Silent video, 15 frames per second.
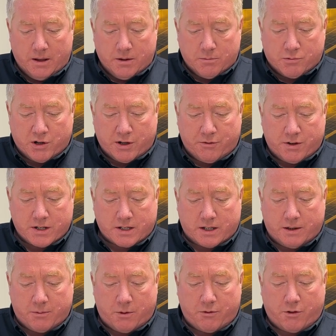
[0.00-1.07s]

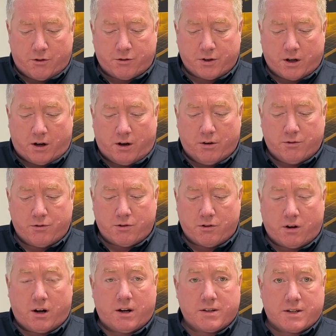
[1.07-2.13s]
Previously, we've offered a whole
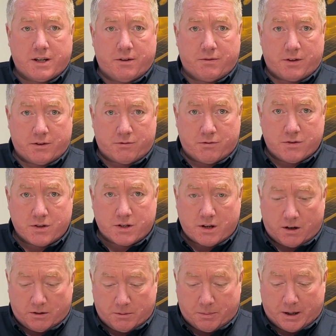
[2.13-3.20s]
variety of different
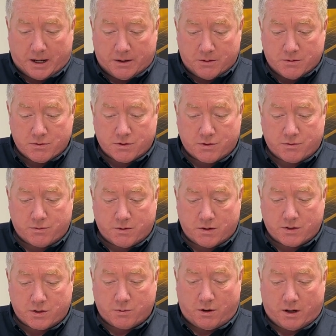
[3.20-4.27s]
solar panels
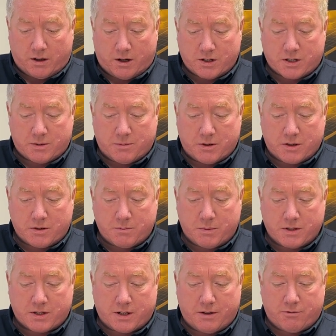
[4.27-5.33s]
to our customers, but
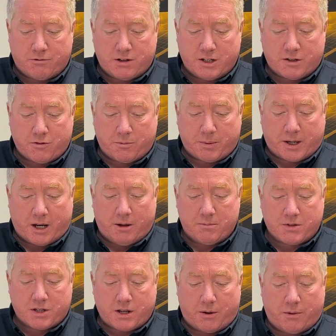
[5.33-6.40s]
deliveries have become
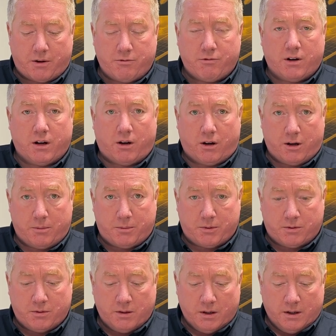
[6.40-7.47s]
so
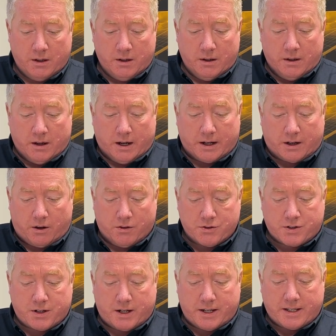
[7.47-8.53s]
unreliable and
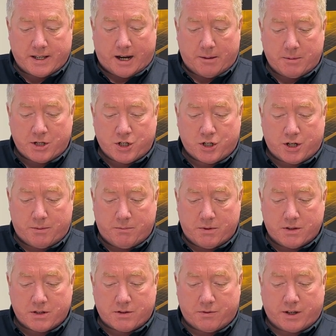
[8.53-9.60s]
constantly damaged
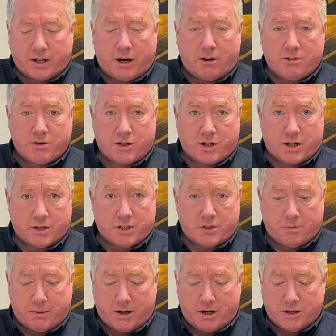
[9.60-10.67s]
shipments have encouraged us to
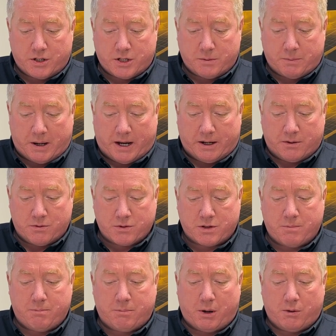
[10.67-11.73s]
purchase panels
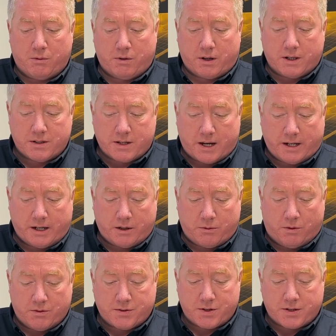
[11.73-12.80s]
in bulk container
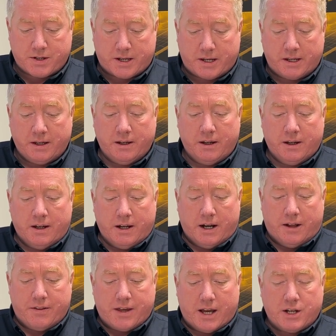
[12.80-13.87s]
quantity
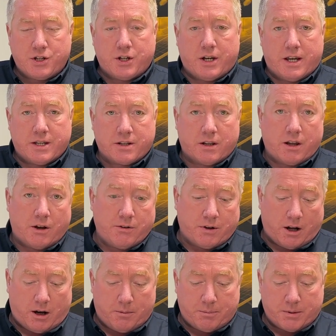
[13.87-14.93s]
and the engineers load
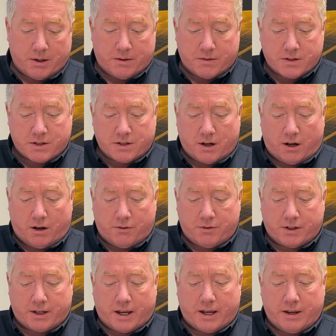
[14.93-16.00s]
up at the start of the
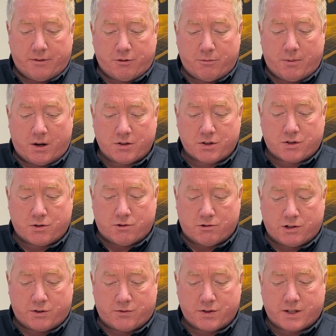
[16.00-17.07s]
day from our
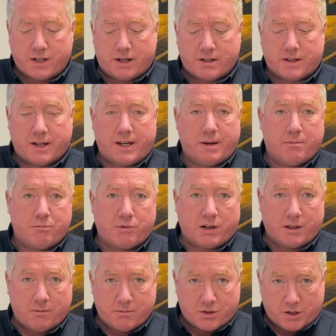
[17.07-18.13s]
storage facility and bring
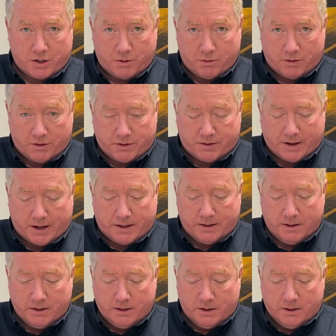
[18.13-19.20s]
them to you on the day.
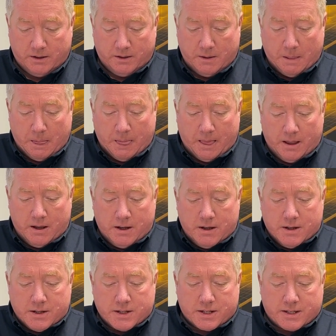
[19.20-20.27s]

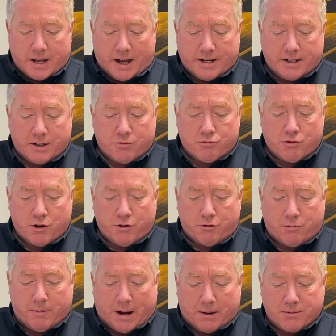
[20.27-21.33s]
Standard roof
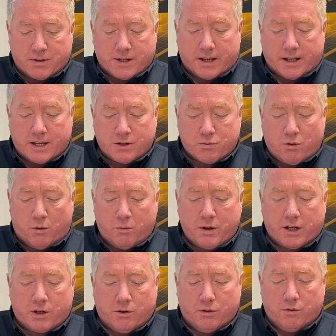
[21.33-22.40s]
mounting is what we
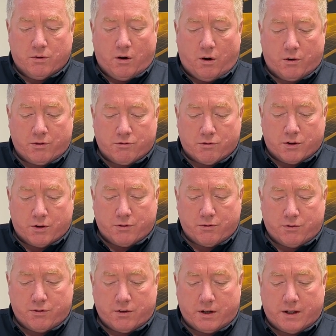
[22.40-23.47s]
call
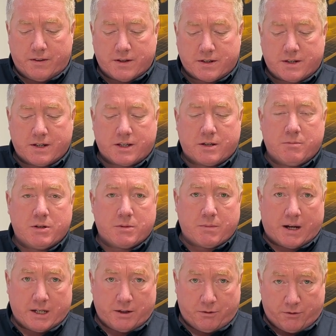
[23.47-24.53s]
on-roof and the system is
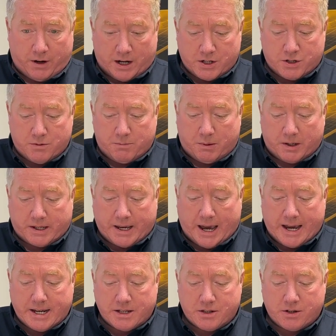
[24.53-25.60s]
manufactured by
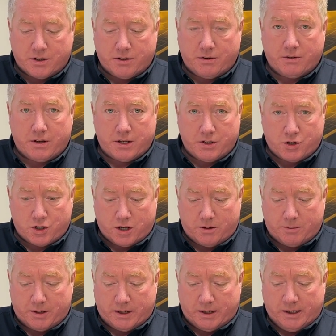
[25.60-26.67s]
K2 in
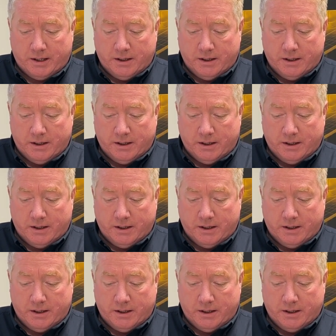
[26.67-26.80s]
Germany.